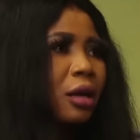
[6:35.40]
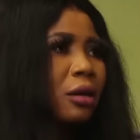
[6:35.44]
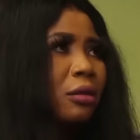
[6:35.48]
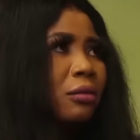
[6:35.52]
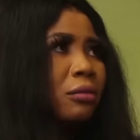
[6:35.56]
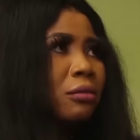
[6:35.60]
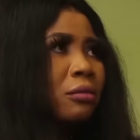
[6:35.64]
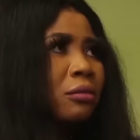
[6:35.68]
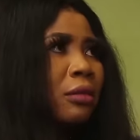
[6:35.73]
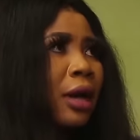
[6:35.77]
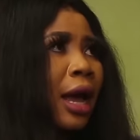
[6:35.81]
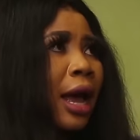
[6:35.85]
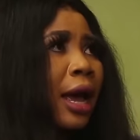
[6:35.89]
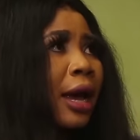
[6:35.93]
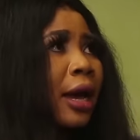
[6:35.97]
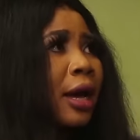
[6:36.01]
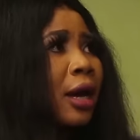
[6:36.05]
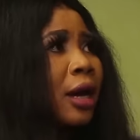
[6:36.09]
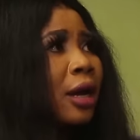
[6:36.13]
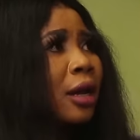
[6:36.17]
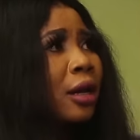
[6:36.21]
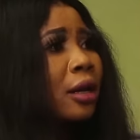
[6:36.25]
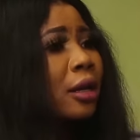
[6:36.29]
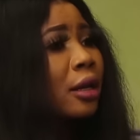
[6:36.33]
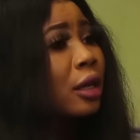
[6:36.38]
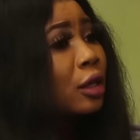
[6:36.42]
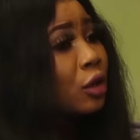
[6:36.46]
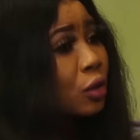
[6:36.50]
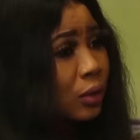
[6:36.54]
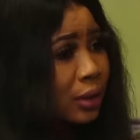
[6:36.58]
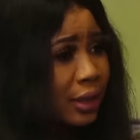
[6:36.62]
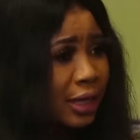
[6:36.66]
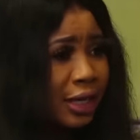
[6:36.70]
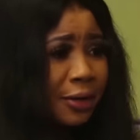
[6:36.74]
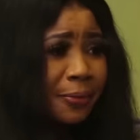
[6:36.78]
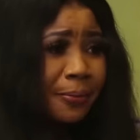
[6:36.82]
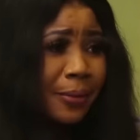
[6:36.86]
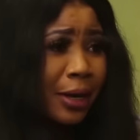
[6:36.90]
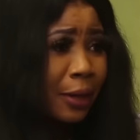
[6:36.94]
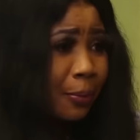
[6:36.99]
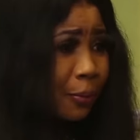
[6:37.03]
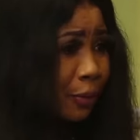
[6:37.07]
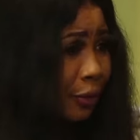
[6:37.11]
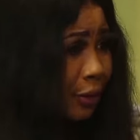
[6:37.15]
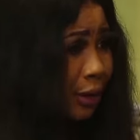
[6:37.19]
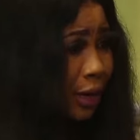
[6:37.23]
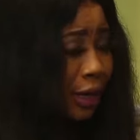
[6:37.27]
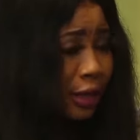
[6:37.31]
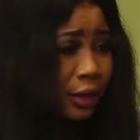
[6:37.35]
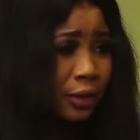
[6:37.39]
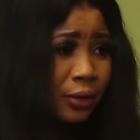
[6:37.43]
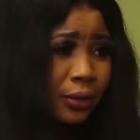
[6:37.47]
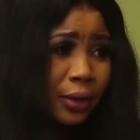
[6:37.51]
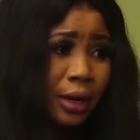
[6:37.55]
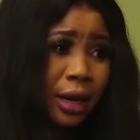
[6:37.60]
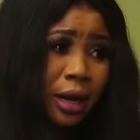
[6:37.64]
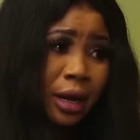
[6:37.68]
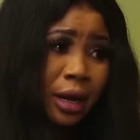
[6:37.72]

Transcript: I need to take my brother to